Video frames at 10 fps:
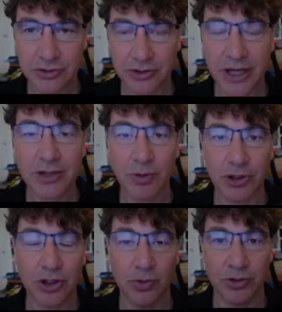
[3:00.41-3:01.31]
now you want
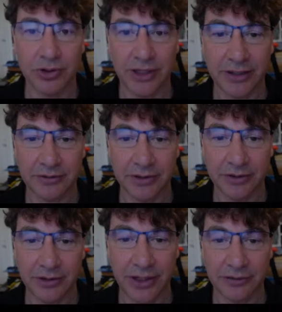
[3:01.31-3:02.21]
to go into
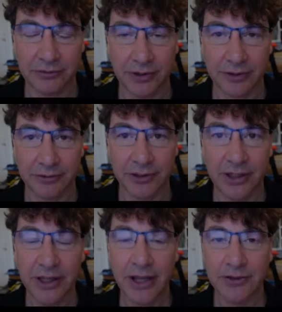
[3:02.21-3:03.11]
that directory,
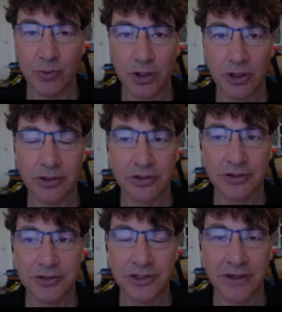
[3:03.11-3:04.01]
and you want to look
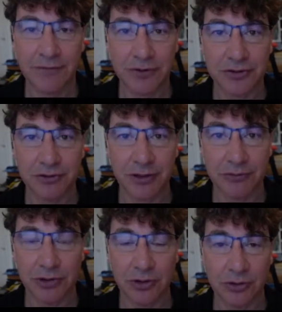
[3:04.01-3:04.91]
to see if there's a
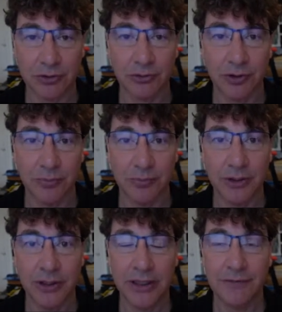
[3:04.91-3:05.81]
directory called Chrome.
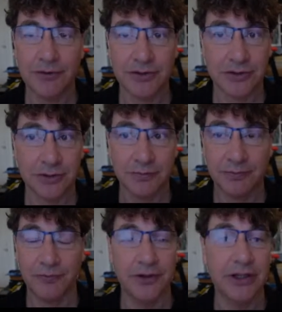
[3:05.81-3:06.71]
If it's a
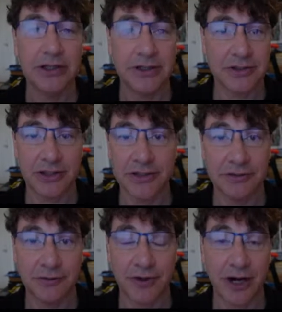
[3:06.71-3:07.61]
vanilla
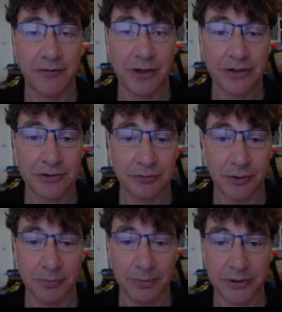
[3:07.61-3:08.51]
installation of Firefox, there
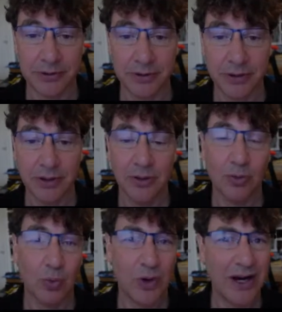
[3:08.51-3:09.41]
won't be.
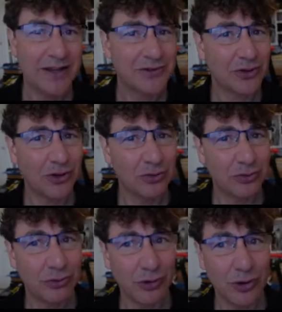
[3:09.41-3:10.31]
Why it's
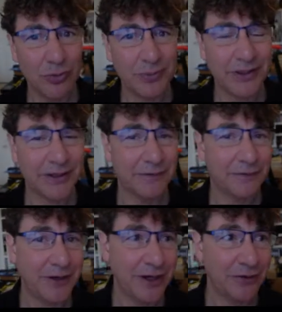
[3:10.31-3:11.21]
called Chrome in
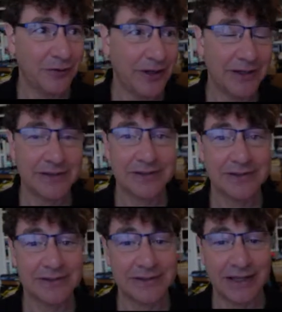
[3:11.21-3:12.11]

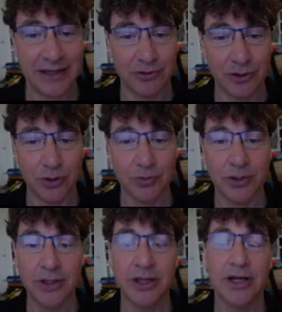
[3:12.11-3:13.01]
Firefox, I don't know.
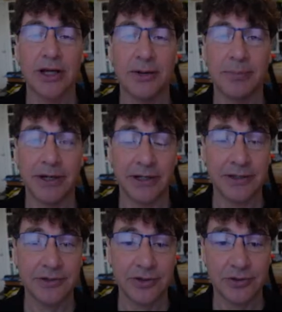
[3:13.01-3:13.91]
But it
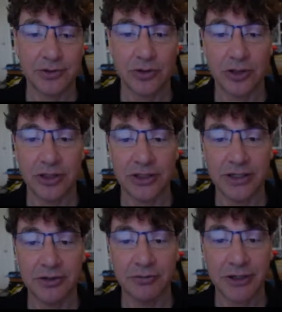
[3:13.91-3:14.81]
is, so you
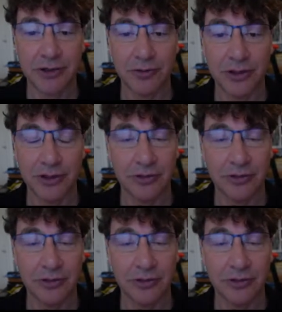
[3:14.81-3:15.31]
need a directory.